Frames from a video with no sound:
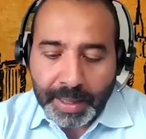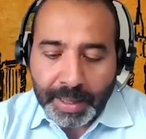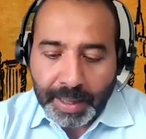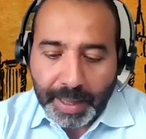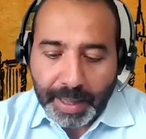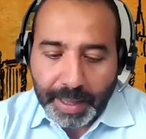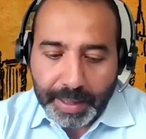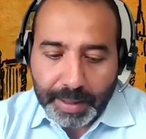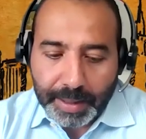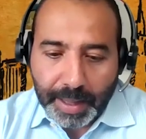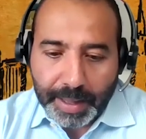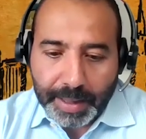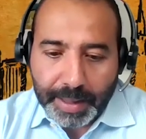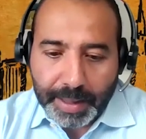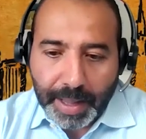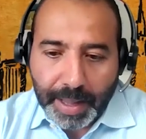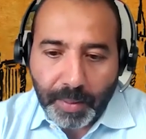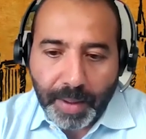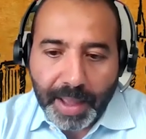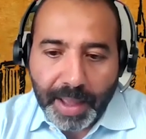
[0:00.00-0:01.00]
and
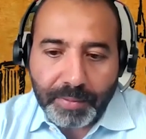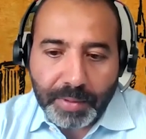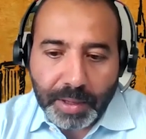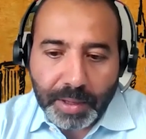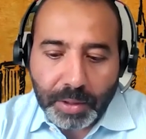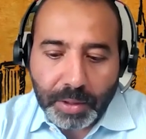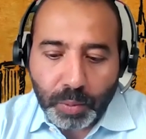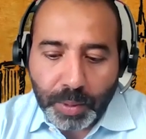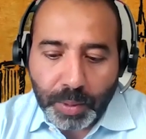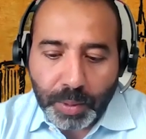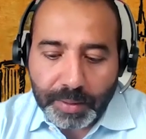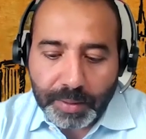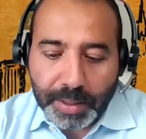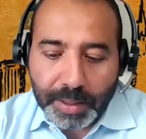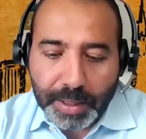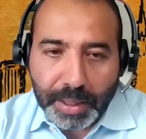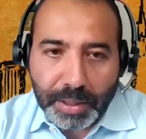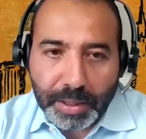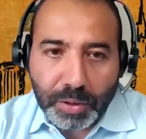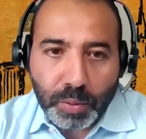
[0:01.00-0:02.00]
now having in
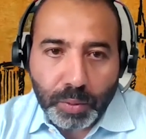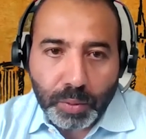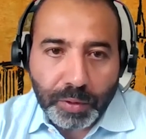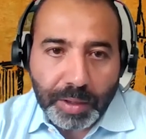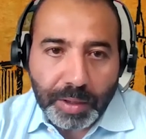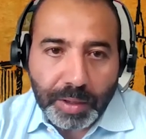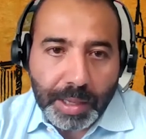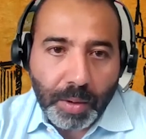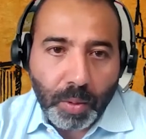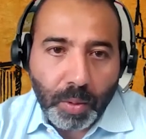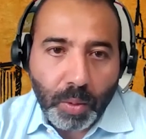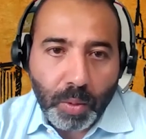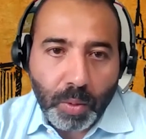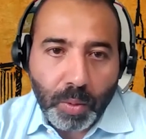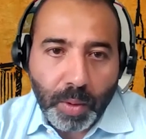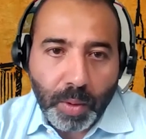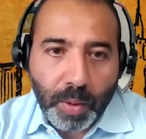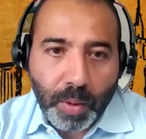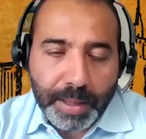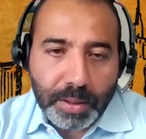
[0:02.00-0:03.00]
2018 a new
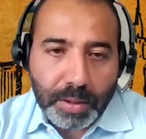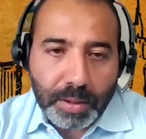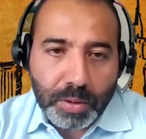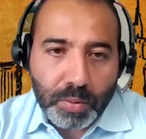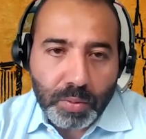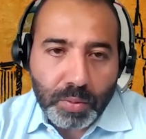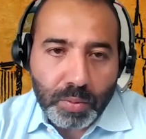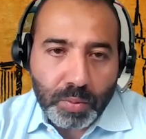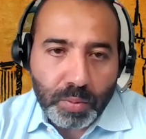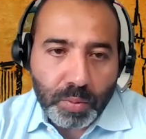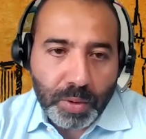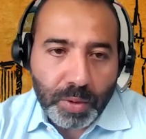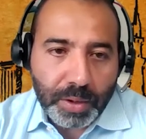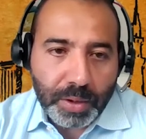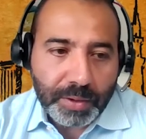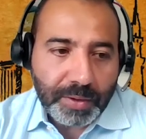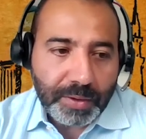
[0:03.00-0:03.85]
CEO, a new